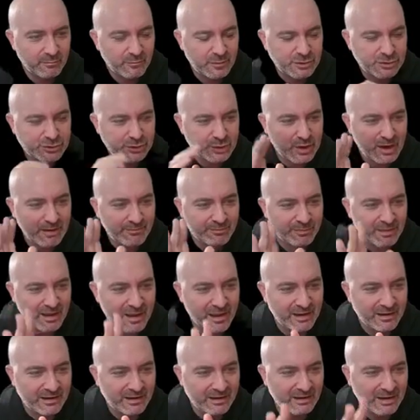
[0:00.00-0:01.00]
drop
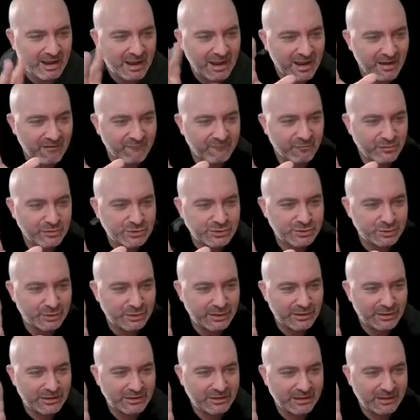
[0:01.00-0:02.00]
that half
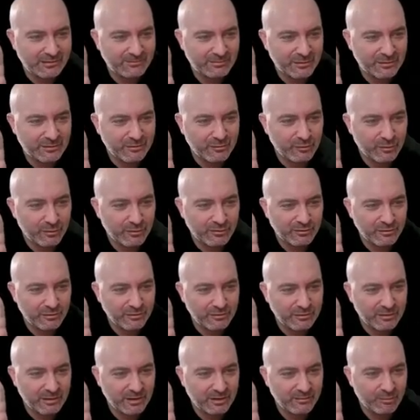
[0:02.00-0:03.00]
retreat, keep his torso
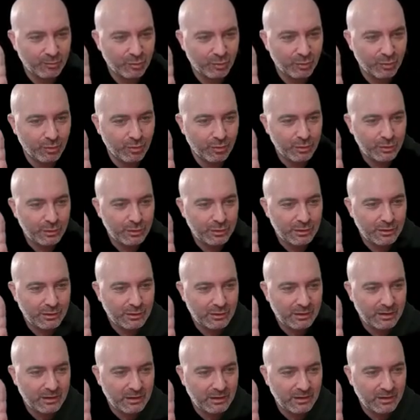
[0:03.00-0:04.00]
stable,
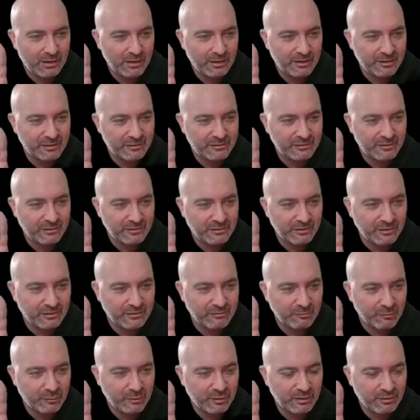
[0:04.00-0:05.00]
it's
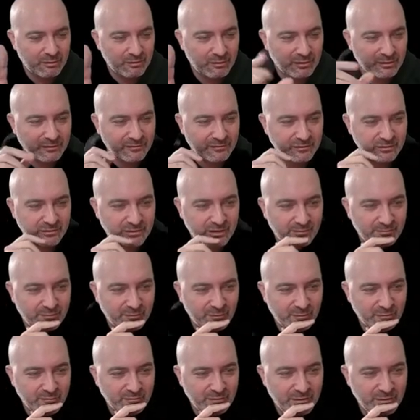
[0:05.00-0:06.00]
really, really
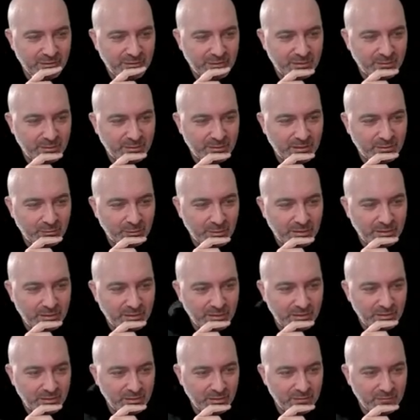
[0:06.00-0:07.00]
deceptive, and it's something that we could
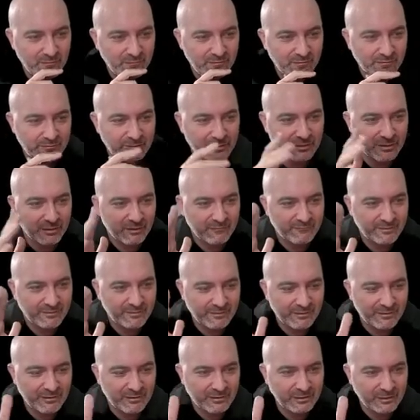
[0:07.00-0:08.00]
all learn from. You know, I've
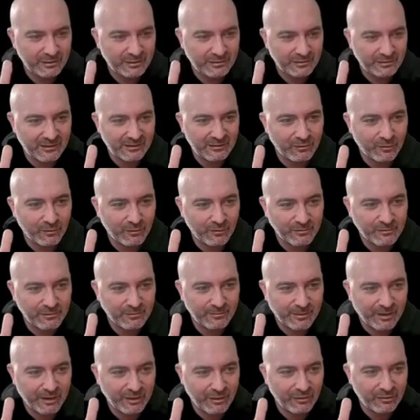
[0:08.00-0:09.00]
beaten this like a dead horse
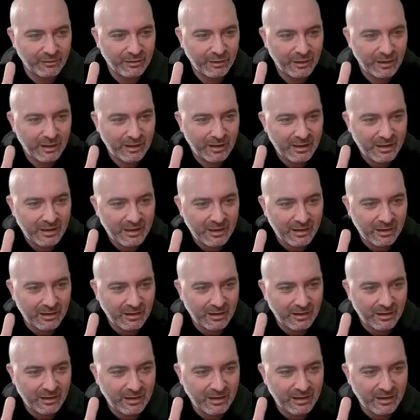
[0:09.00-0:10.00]
about.
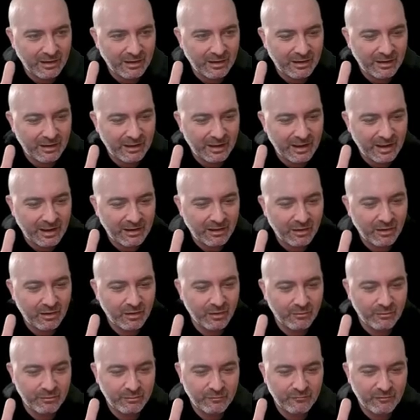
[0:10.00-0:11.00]

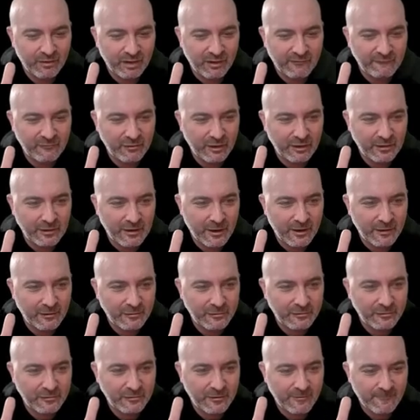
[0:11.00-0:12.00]
Very, very
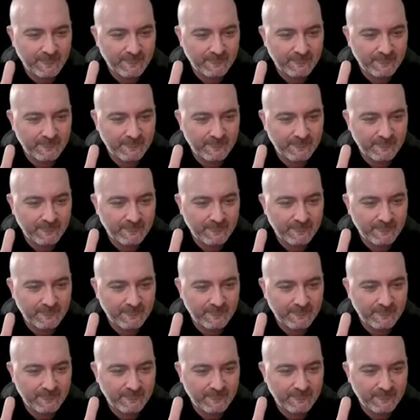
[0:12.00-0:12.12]
nice.